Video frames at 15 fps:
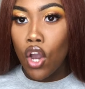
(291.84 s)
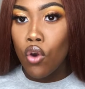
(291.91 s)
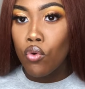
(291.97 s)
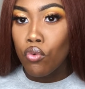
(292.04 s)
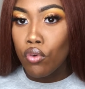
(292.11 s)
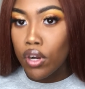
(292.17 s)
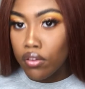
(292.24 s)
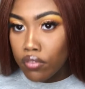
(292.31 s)

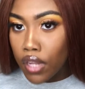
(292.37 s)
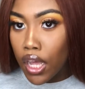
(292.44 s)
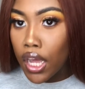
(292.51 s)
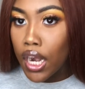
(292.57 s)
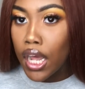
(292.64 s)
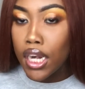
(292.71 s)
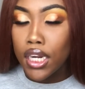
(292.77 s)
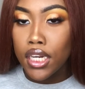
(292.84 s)

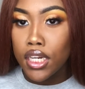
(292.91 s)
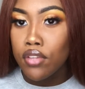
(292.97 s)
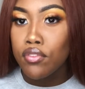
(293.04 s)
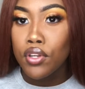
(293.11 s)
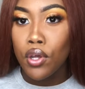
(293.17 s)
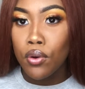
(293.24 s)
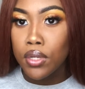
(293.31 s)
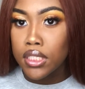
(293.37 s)
Revlon I didn't
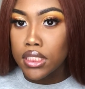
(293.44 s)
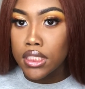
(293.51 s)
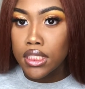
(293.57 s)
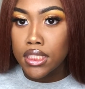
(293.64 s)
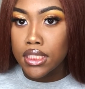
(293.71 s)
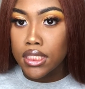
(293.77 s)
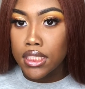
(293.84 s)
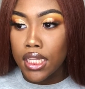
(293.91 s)
even know
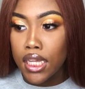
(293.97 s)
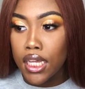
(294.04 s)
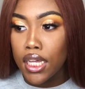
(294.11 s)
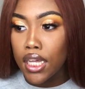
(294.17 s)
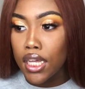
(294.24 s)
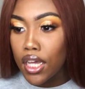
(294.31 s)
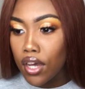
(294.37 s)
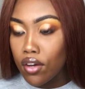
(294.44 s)
existed.
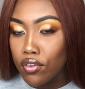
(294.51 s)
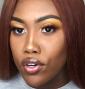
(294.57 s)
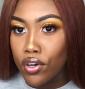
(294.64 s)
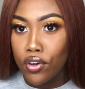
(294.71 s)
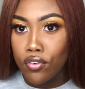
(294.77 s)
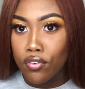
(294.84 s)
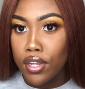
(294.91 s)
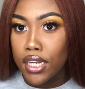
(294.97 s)

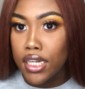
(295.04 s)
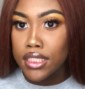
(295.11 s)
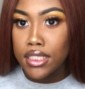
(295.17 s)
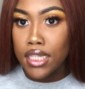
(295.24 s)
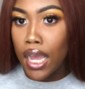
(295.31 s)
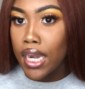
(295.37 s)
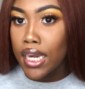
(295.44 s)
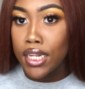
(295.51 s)
CoverGirl
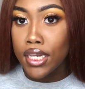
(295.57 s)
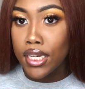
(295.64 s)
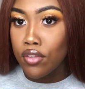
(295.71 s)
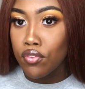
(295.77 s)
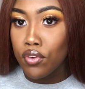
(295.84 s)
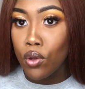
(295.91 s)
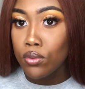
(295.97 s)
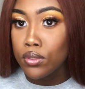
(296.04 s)
foundation I didn't
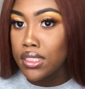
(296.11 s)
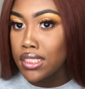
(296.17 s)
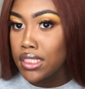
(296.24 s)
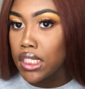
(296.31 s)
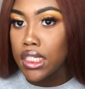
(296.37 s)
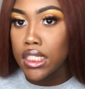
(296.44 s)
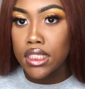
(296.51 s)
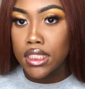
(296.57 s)
even know
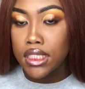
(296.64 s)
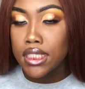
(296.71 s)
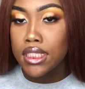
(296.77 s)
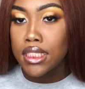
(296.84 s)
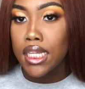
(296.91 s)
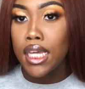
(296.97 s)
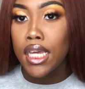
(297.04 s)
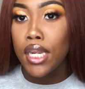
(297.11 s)
still
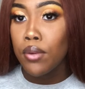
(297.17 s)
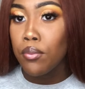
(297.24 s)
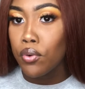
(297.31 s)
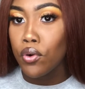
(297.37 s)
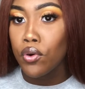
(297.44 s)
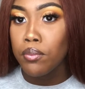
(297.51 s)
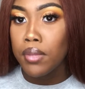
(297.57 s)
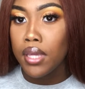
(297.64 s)
existed, and it
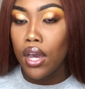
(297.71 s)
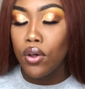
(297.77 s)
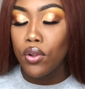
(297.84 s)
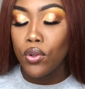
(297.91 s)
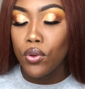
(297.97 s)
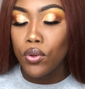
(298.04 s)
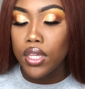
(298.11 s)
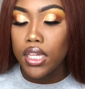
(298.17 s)
broke me out
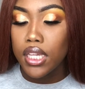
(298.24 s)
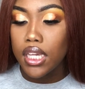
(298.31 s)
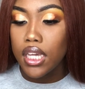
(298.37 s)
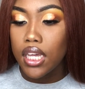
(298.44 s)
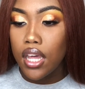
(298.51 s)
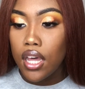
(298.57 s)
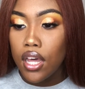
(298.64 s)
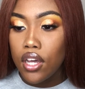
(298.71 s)
low-key.
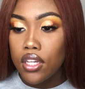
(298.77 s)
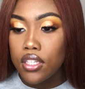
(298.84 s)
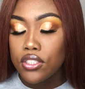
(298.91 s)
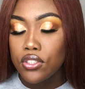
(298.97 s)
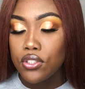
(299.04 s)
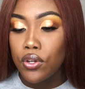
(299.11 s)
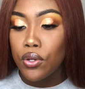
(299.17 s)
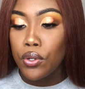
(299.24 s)

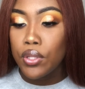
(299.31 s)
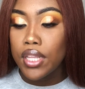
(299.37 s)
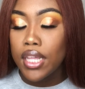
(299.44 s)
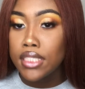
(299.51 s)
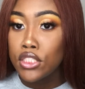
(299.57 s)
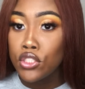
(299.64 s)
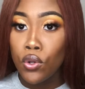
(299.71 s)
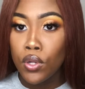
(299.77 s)
So
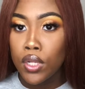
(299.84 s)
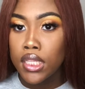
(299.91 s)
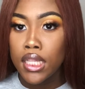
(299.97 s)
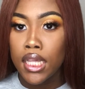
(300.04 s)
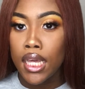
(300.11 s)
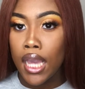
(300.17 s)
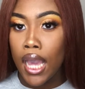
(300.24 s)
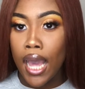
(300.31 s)
that's the only
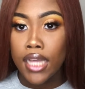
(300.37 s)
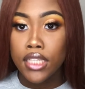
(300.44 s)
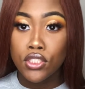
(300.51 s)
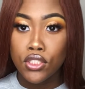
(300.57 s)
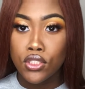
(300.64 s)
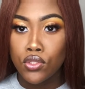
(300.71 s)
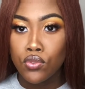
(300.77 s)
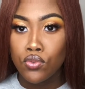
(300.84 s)
thing I
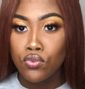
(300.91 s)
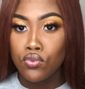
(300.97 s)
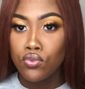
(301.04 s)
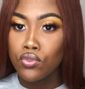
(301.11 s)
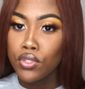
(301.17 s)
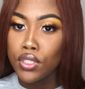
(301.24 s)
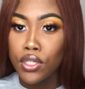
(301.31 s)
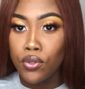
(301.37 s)

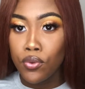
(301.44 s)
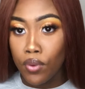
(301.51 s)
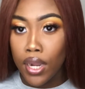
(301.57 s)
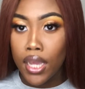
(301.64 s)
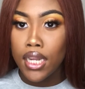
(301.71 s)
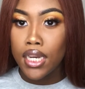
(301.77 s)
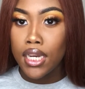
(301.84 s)
regret